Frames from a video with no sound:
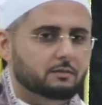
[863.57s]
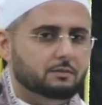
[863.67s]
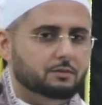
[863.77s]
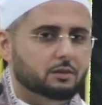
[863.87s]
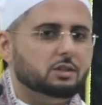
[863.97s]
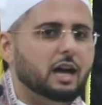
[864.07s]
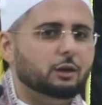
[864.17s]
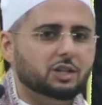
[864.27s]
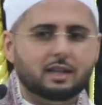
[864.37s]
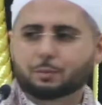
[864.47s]
This is how
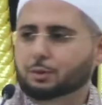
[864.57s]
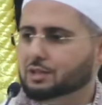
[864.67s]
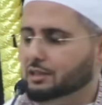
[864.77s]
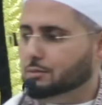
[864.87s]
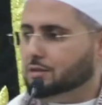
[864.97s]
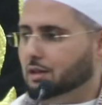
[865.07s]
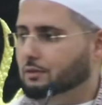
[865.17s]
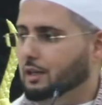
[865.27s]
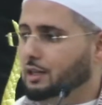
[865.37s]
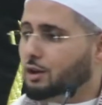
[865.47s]
shaitan presents himself.
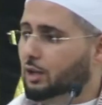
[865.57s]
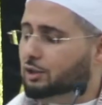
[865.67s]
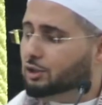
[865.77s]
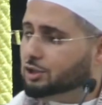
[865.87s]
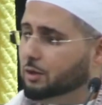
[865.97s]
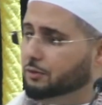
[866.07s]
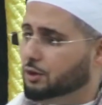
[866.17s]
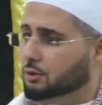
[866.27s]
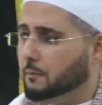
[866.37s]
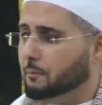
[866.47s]
It's only to serve
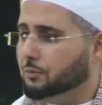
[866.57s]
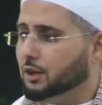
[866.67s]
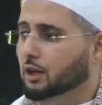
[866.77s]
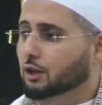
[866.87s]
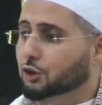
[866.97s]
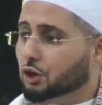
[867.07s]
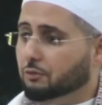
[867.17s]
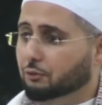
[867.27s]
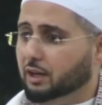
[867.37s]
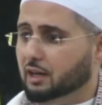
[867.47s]
you, your
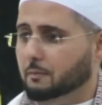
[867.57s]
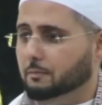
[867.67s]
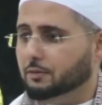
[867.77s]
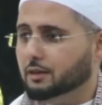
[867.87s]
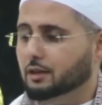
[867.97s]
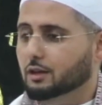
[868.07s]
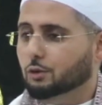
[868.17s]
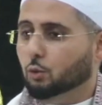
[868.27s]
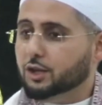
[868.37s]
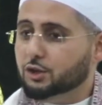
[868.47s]
freedom,
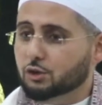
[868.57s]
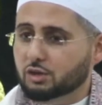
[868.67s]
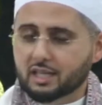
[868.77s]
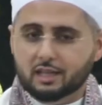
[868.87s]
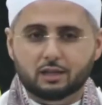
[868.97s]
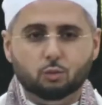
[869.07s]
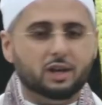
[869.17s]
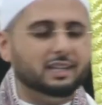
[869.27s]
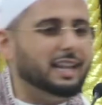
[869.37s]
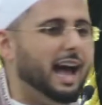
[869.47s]
what you need,
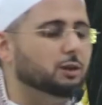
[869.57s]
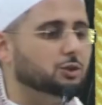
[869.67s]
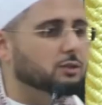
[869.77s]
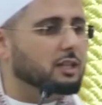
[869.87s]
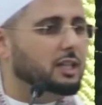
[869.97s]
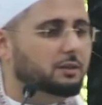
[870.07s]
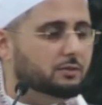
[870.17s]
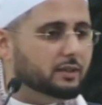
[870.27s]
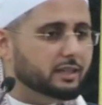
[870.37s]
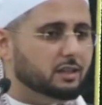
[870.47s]
what allows you to
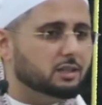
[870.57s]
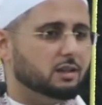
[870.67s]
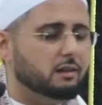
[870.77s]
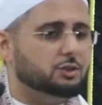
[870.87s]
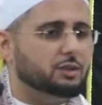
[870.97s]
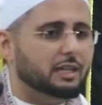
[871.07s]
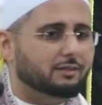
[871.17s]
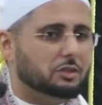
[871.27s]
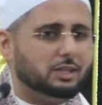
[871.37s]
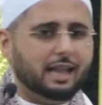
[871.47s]
live in this country, in
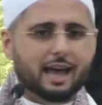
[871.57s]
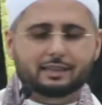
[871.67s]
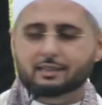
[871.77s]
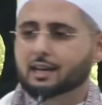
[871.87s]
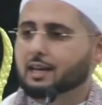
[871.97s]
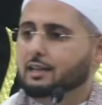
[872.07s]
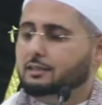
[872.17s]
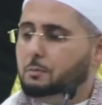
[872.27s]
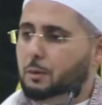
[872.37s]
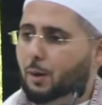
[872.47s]
this land,
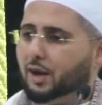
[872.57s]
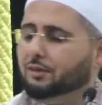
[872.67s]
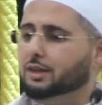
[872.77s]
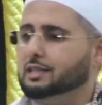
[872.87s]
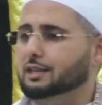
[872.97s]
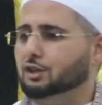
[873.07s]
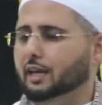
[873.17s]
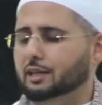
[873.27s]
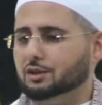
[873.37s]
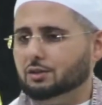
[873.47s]
to be part of this
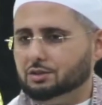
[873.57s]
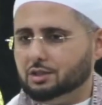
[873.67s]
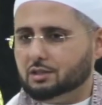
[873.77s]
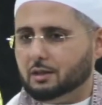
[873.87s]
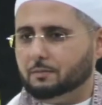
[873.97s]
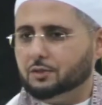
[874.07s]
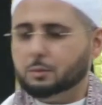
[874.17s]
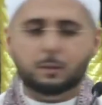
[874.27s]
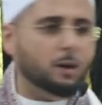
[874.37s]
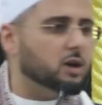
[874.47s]
educational system, to
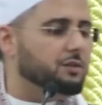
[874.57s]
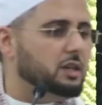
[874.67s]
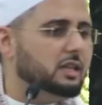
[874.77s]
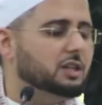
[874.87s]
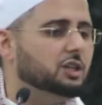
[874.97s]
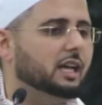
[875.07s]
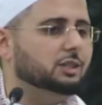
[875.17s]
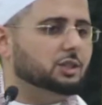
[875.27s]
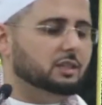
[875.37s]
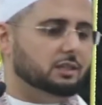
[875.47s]
be part of this
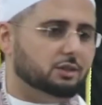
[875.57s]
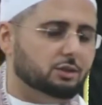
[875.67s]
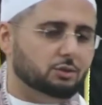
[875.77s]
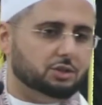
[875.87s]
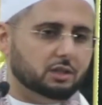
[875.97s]
educational institution.